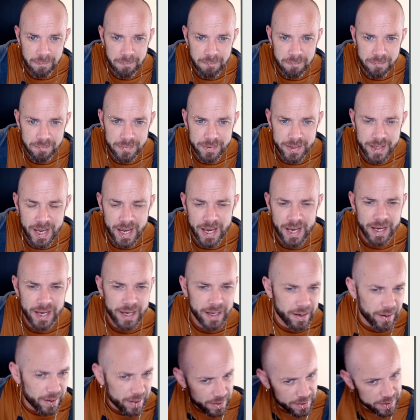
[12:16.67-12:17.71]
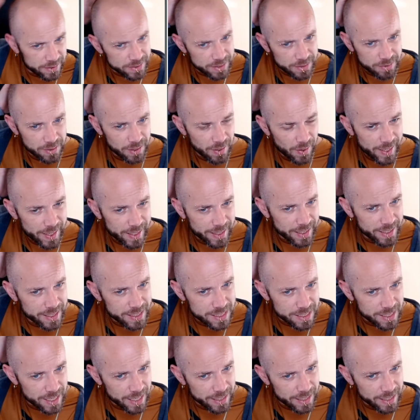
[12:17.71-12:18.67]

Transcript: Yeah, I do like this.